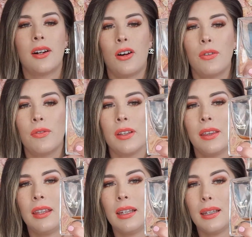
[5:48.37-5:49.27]
of
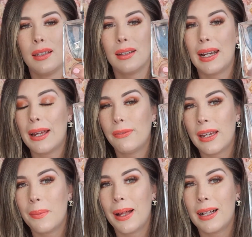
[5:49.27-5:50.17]
the
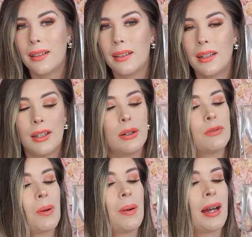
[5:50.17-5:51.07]
Vie A Belle
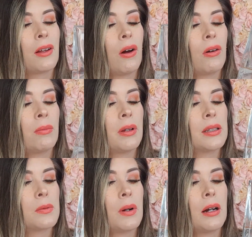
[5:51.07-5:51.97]
from Lancome
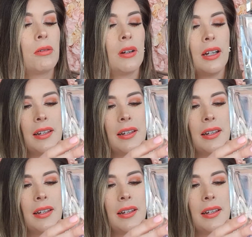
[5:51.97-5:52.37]
as well.